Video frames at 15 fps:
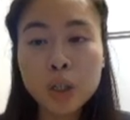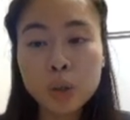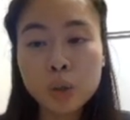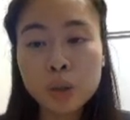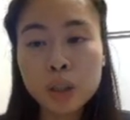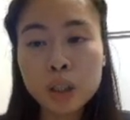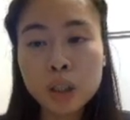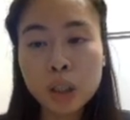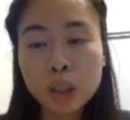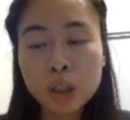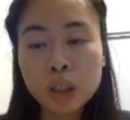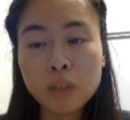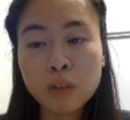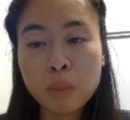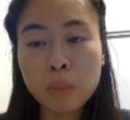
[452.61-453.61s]
you can
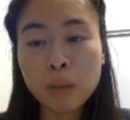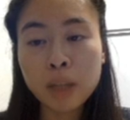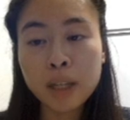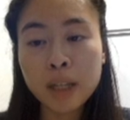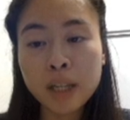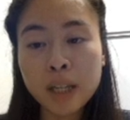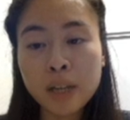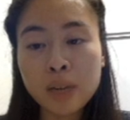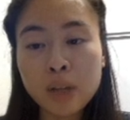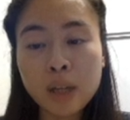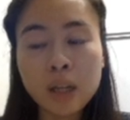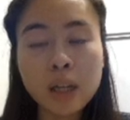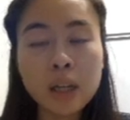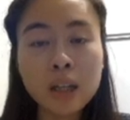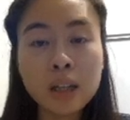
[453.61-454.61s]
leave it blank and
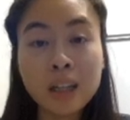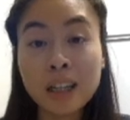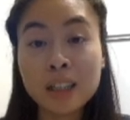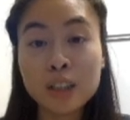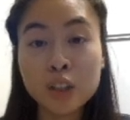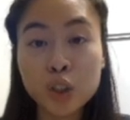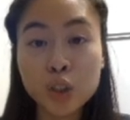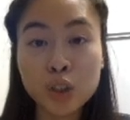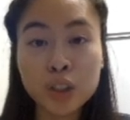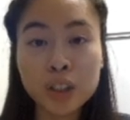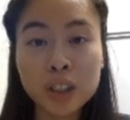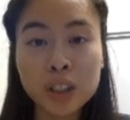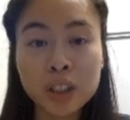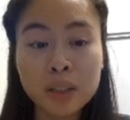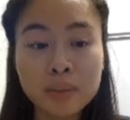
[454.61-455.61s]
then click
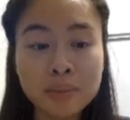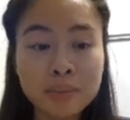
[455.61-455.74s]
search.